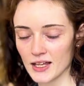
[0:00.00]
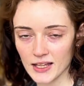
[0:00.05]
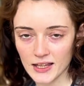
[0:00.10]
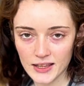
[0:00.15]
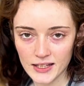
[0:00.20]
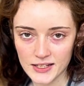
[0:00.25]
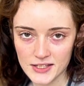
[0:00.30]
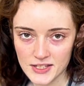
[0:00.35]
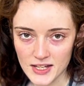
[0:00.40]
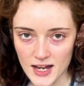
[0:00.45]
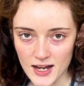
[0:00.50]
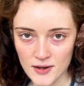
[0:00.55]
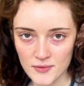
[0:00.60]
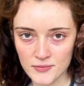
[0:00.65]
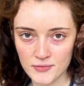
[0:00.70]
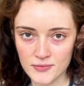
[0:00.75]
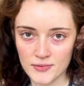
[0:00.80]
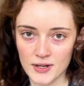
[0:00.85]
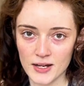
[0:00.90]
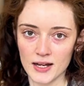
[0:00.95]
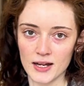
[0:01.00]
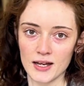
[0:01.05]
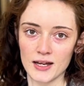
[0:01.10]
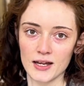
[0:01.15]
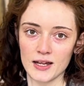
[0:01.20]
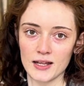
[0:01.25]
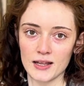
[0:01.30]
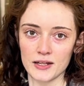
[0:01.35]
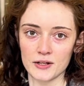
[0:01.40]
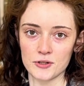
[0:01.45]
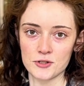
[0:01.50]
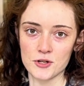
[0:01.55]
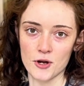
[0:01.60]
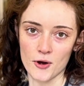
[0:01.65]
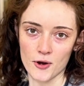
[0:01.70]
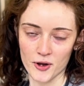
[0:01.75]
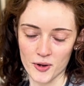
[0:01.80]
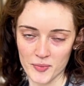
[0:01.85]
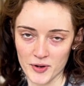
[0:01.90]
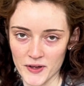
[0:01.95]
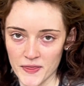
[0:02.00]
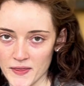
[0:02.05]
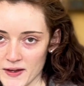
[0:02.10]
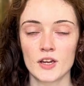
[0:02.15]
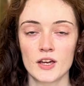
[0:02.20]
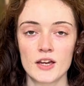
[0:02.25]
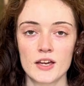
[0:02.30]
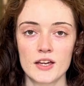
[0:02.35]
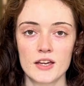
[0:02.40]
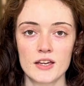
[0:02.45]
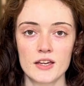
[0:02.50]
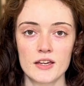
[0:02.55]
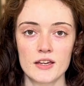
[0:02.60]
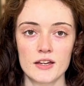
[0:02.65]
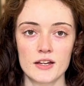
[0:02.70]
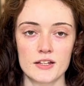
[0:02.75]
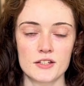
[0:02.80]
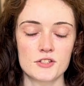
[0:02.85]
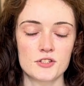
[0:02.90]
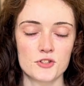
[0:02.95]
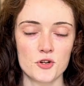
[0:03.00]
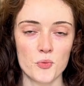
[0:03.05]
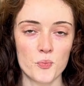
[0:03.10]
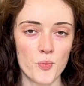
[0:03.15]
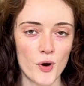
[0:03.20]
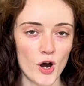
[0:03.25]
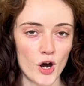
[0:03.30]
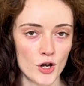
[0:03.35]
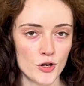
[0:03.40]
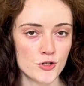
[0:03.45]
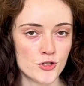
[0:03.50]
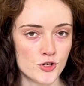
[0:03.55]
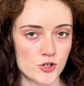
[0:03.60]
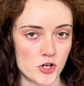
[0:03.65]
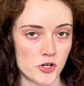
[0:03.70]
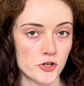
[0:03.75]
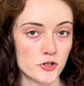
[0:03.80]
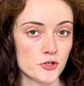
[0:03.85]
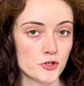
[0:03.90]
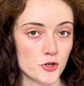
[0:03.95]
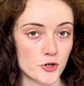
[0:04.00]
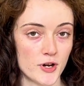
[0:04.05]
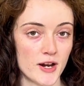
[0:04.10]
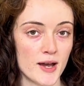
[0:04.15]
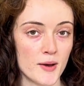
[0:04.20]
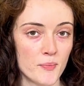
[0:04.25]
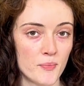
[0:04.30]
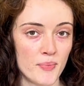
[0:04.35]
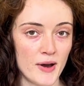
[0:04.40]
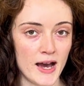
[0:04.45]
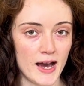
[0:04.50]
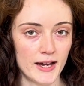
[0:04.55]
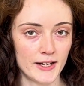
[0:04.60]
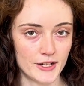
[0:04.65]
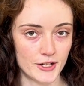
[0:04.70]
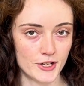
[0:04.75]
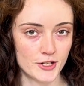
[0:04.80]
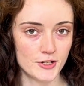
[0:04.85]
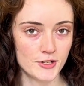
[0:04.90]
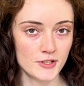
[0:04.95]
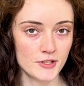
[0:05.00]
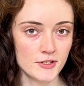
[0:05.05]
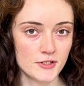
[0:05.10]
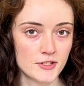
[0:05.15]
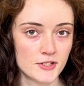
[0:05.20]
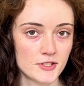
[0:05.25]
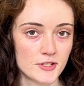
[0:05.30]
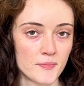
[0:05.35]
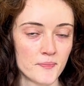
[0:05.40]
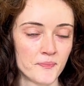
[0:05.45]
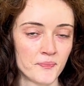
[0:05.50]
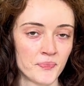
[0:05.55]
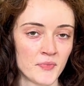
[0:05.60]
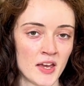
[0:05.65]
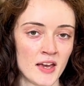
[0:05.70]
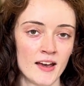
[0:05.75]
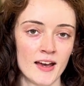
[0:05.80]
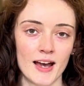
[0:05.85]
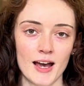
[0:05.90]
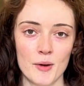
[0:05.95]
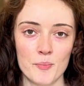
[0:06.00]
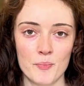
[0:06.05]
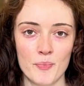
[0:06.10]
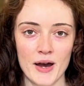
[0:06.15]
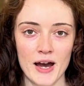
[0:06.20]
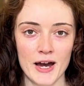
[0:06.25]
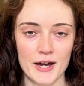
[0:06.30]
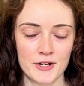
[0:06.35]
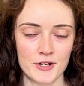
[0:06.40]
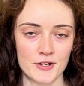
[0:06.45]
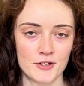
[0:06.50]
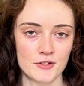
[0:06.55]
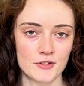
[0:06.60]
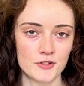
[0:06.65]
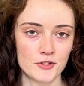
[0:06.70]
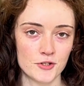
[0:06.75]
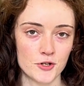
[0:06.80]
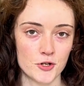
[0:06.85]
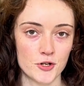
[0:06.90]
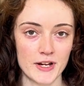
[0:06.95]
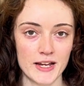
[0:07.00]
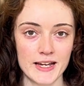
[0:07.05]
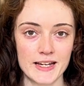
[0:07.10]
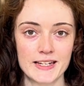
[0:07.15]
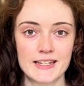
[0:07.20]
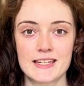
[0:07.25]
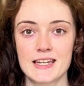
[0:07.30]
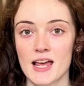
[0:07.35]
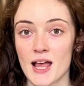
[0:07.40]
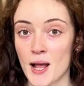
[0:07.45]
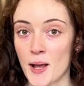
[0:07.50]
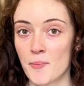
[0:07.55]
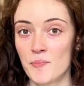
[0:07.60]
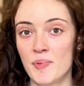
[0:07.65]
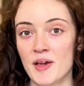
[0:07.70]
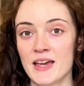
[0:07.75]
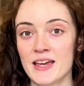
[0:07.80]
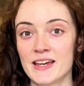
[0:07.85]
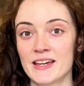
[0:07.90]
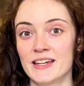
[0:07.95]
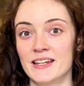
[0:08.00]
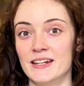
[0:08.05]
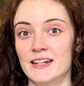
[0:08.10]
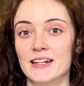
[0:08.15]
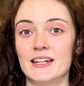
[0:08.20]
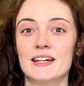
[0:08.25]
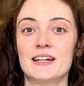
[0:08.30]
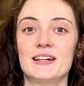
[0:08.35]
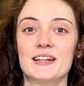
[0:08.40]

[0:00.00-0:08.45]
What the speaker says: let's have a little talk about that. Yes, so postures create patterns, and patterns create pain,